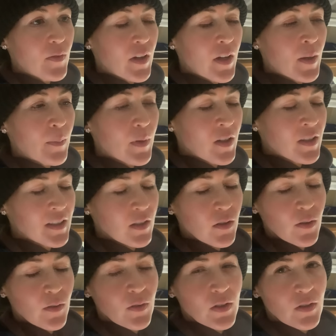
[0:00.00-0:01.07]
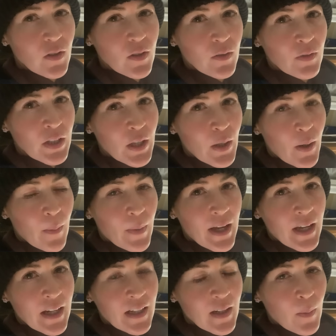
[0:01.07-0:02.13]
because um, I don't know if you saw the video I made